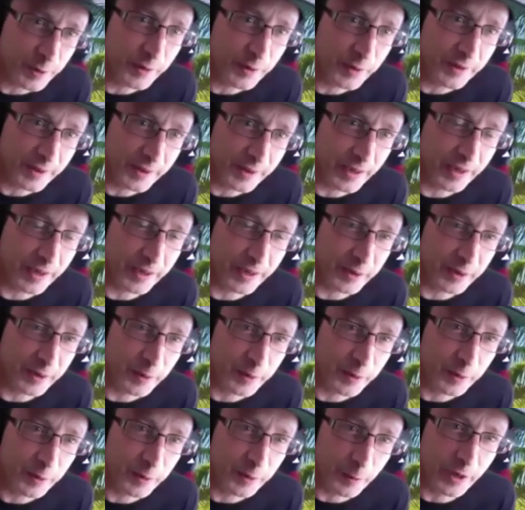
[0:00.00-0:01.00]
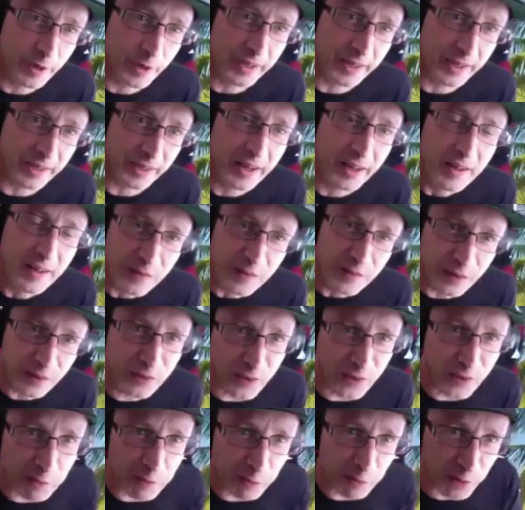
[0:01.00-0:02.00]
Yeah. Okay. This
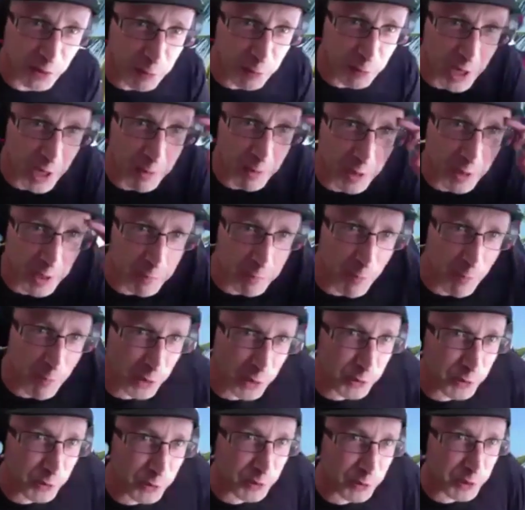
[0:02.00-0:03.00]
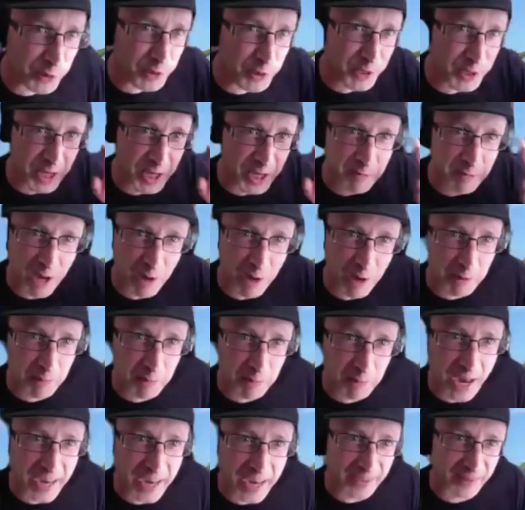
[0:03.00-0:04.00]
seems to be a big model that you keep coming
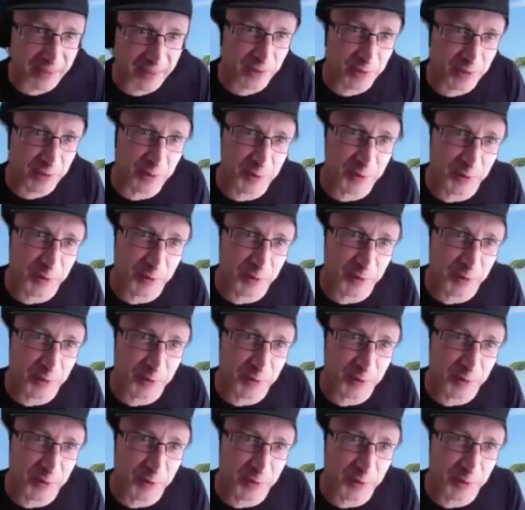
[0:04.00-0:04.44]
back to.